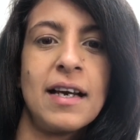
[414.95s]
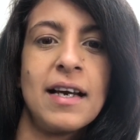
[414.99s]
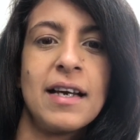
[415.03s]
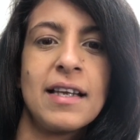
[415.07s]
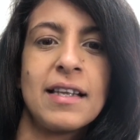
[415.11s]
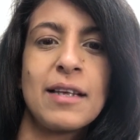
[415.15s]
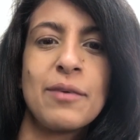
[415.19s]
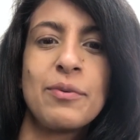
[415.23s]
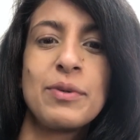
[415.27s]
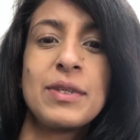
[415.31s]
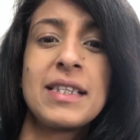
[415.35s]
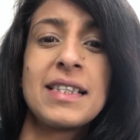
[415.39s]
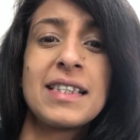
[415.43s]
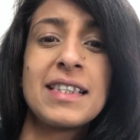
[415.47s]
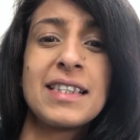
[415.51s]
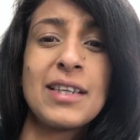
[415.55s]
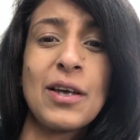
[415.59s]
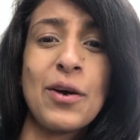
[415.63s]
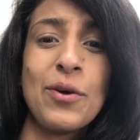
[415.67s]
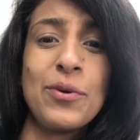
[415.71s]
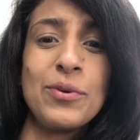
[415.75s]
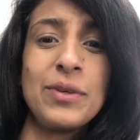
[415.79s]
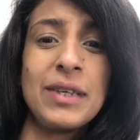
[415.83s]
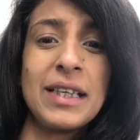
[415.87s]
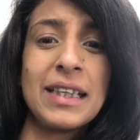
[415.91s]
There was so
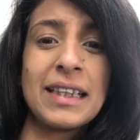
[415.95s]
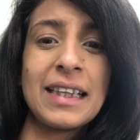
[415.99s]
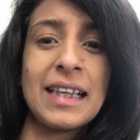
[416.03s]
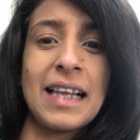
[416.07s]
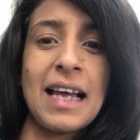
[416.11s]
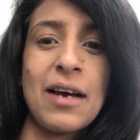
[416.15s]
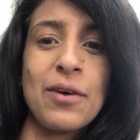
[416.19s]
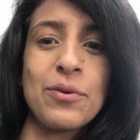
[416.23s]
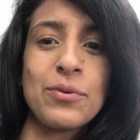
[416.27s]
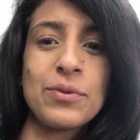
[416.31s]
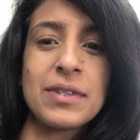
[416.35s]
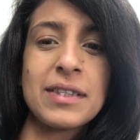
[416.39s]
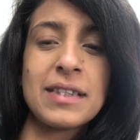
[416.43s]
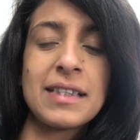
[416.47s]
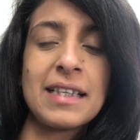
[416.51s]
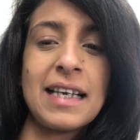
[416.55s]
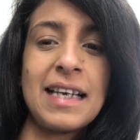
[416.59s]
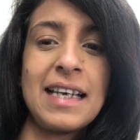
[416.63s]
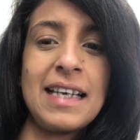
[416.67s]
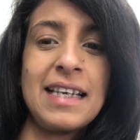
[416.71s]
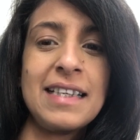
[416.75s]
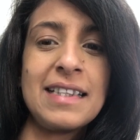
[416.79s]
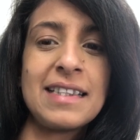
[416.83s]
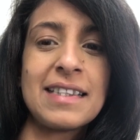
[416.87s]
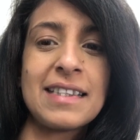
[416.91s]
little else to
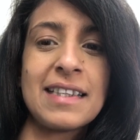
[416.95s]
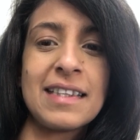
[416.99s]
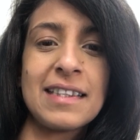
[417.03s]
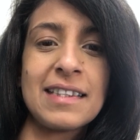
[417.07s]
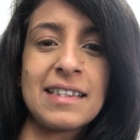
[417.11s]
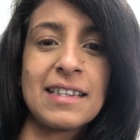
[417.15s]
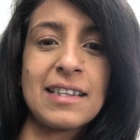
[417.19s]
eat since